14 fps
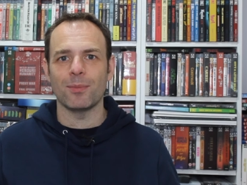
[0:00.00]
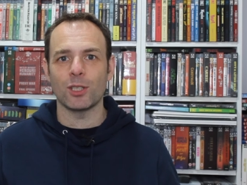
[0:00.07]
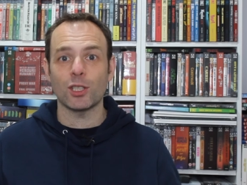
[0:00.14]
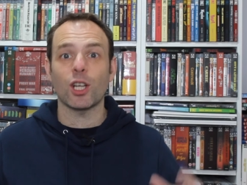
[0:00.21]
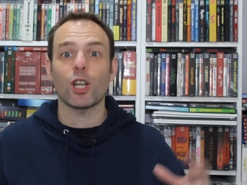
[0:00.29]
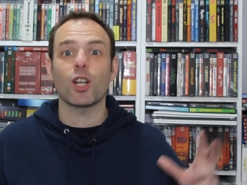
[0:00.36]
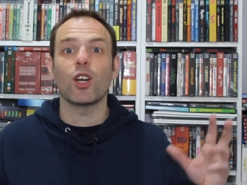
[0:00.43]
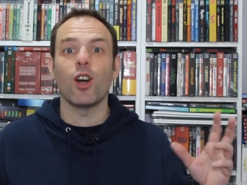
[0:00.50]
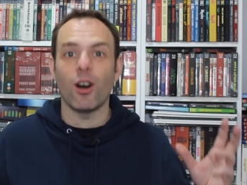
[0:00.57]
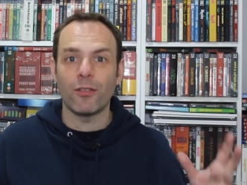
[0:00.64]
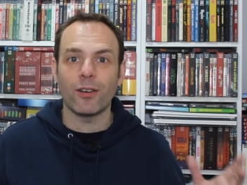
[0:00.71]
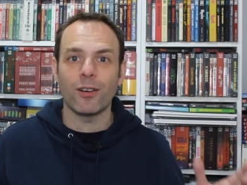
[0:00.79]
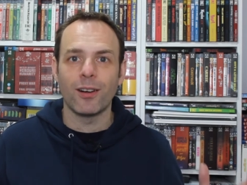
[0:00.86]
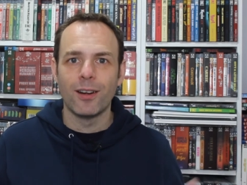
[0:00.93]
just a
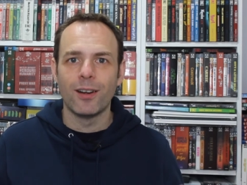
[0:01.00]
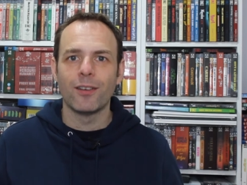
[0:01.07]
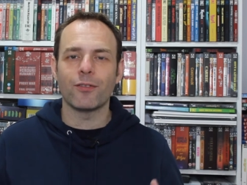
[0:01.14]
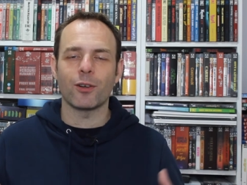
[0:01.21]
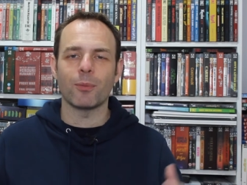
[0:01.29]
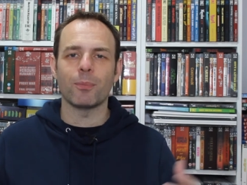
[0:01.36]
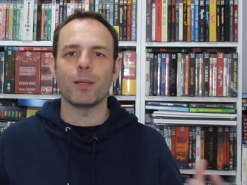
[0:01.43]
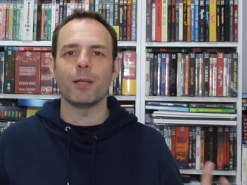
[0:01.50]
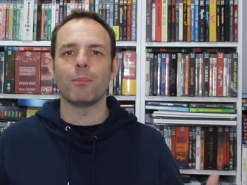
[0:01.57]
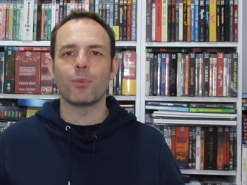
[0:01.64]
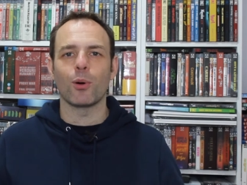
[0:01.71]
cover for being